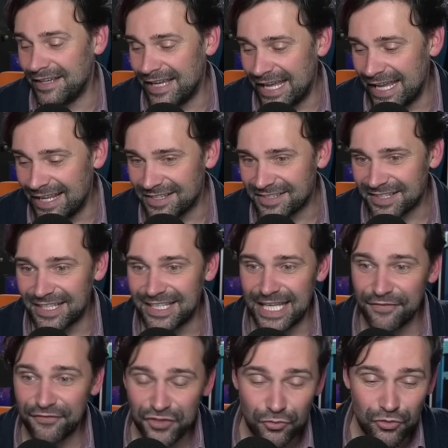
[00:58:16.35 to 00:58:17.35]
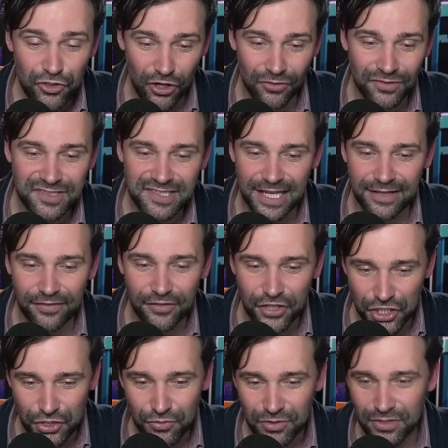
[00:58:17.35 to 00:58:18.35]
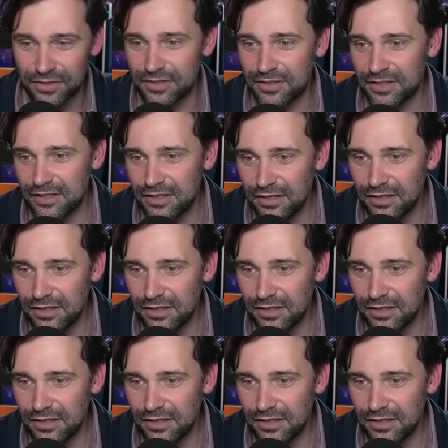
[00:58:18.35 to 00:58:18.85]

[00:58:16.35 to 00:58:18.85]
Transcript: is give you content that you can,